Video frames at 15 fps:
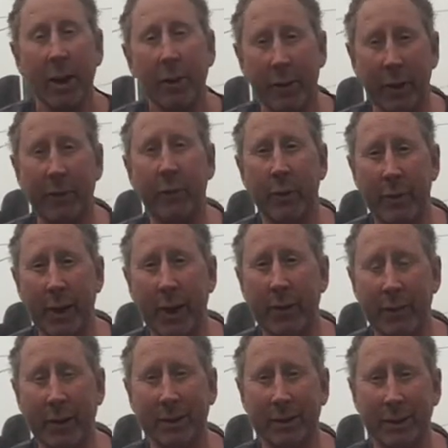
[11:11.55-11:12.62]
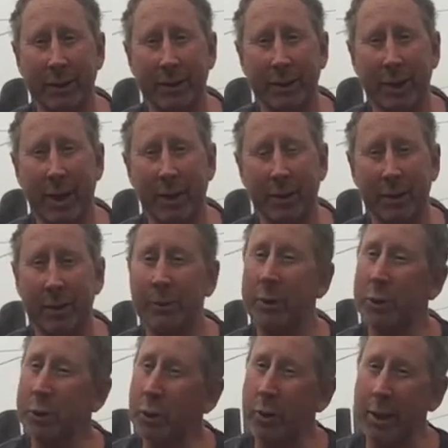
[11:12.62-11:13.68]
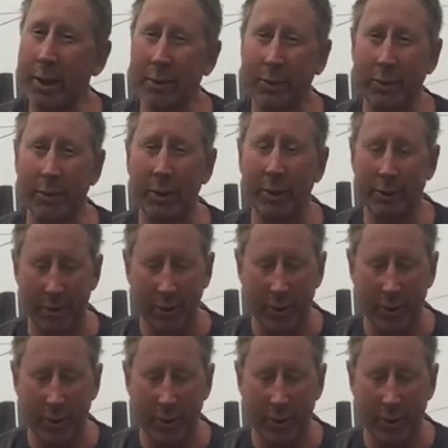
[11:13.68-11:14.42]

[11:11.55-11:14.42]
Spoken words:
Therefore, that affects seasonality. The short answer is,